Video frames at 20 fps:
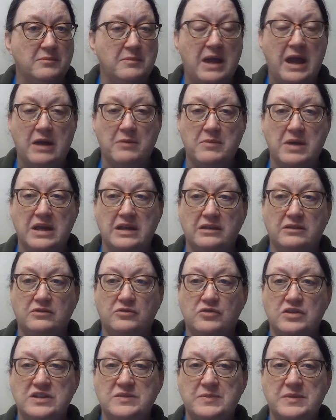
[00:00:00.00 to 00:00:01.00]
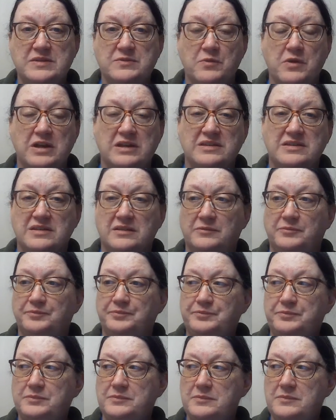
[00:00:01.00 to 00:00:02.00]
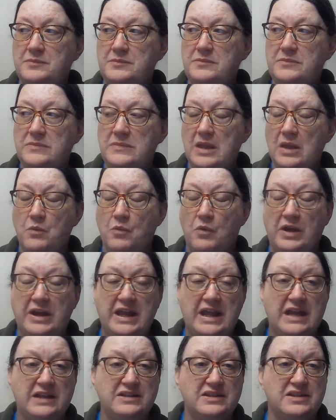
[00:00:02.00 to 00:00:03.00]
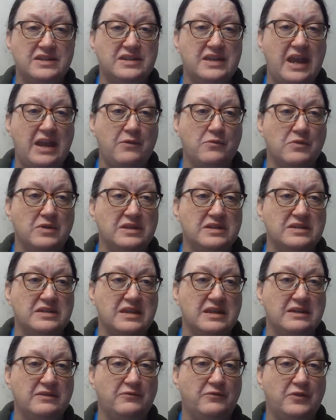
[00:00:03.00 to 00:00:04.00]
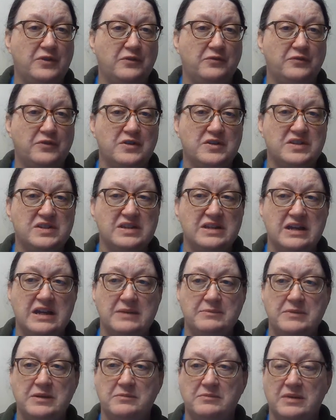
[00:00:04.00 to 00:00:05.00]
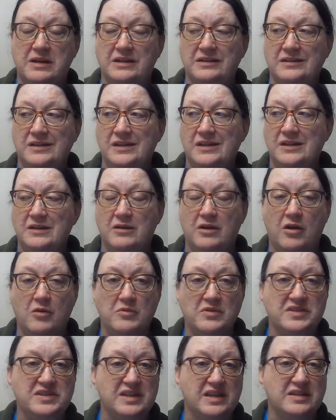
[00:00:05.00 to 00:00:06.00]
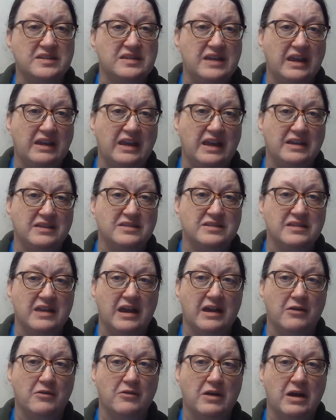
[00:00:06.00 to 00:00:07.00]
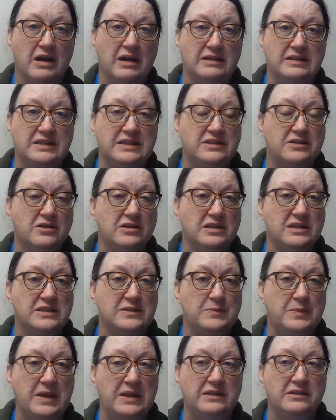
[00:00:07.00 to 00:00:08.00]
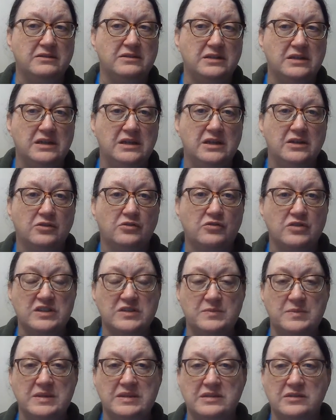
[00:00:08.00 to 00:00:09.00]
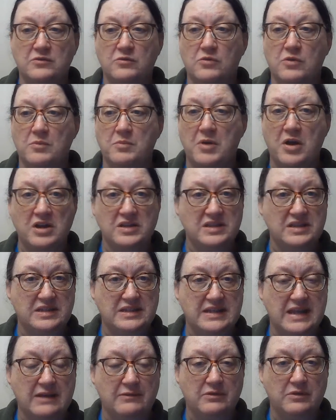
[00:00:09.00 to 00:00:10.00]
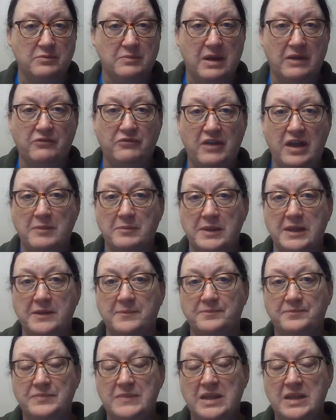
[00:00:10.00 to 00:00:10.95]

how my Christmas was, and what I had to say was that for the first time in my almost 6 decades now, I did not spend Christmas or Boxing Day with my family.